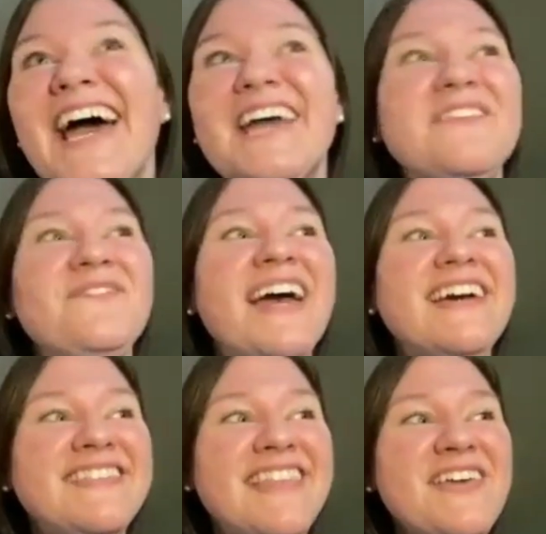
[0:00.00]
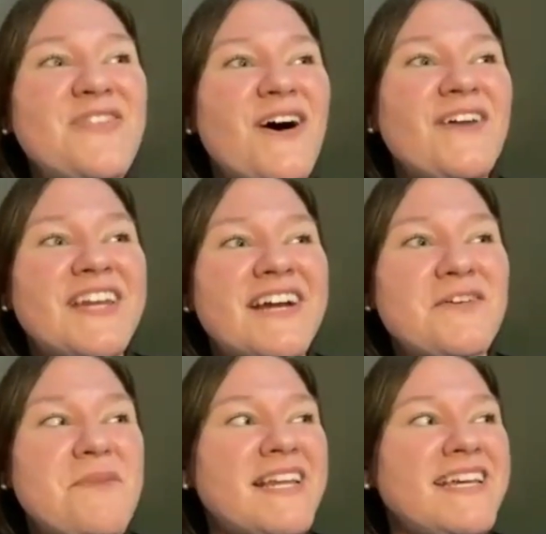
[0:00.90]
And the fact that they thought that
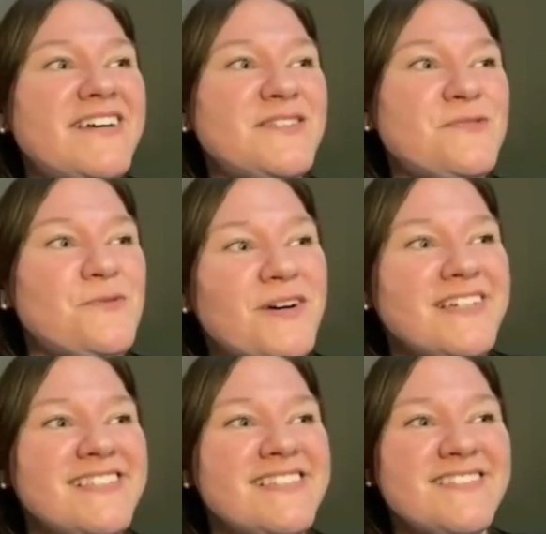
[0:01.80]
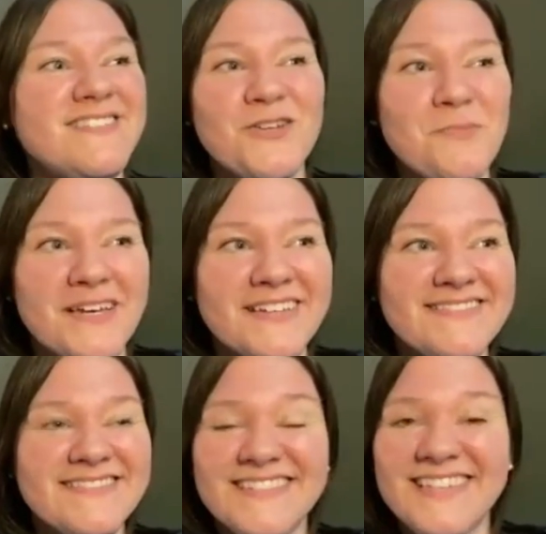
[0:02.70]
everybody else was stupid,
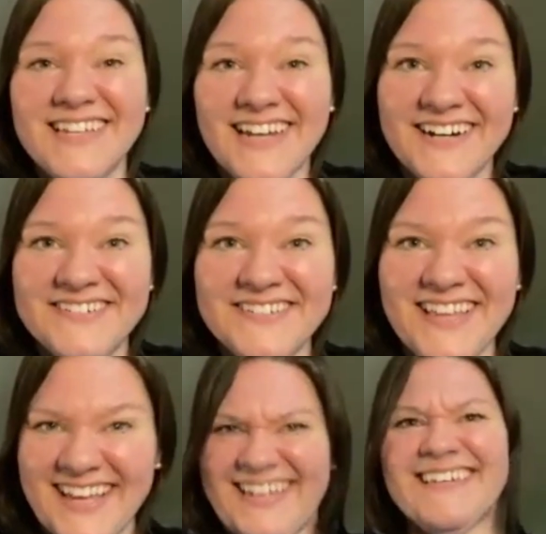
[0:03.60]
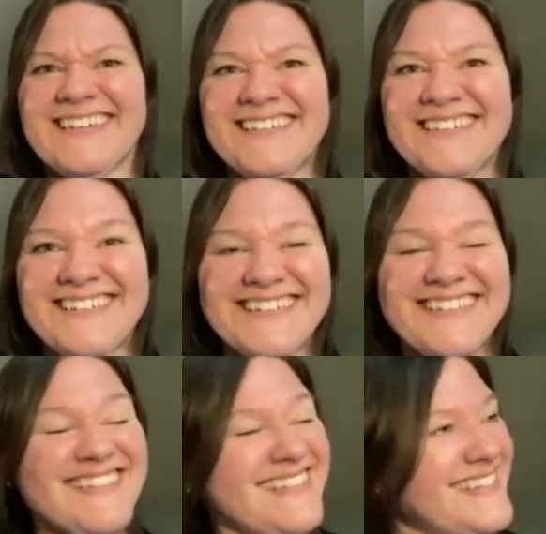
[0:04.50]
like,
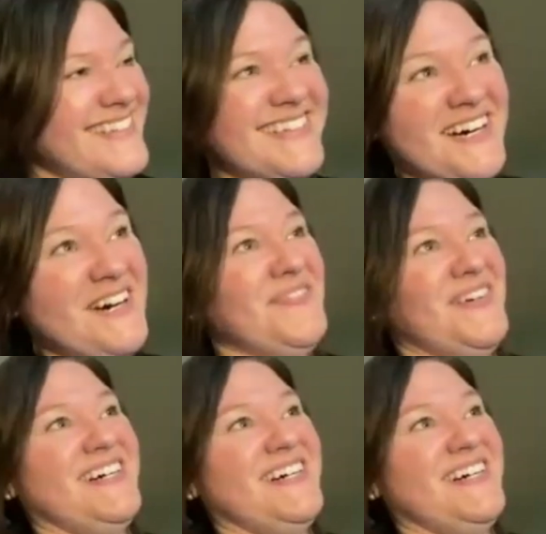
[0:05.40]
come on.